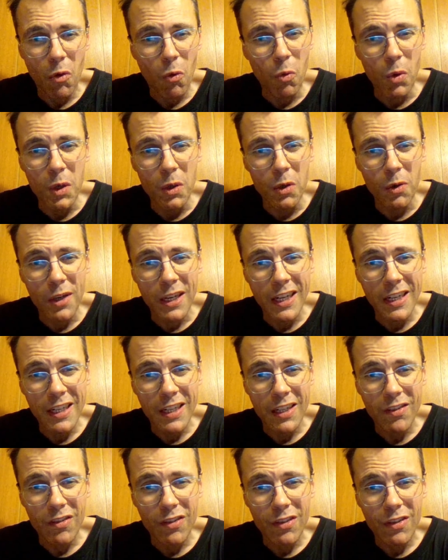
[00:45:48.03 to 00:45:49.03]
will
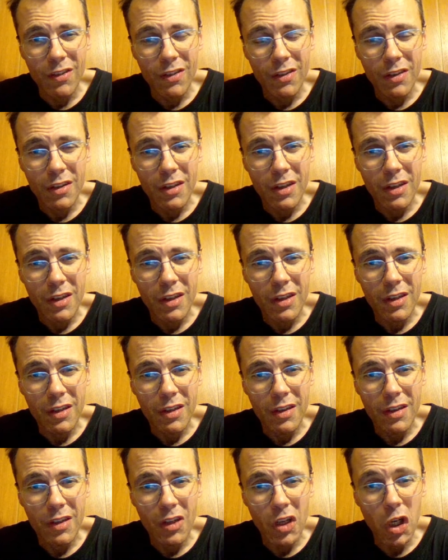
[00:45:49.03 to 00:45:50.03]
get
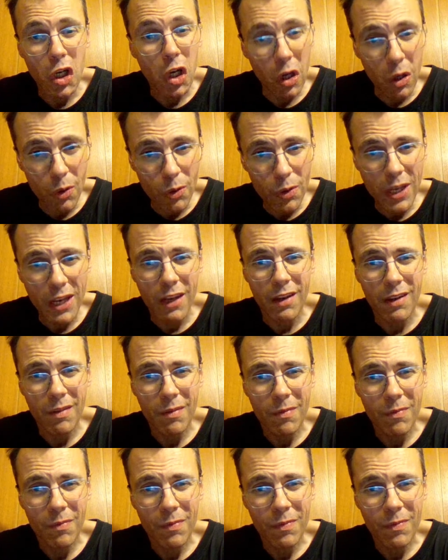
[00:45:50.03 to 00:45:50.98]
clothing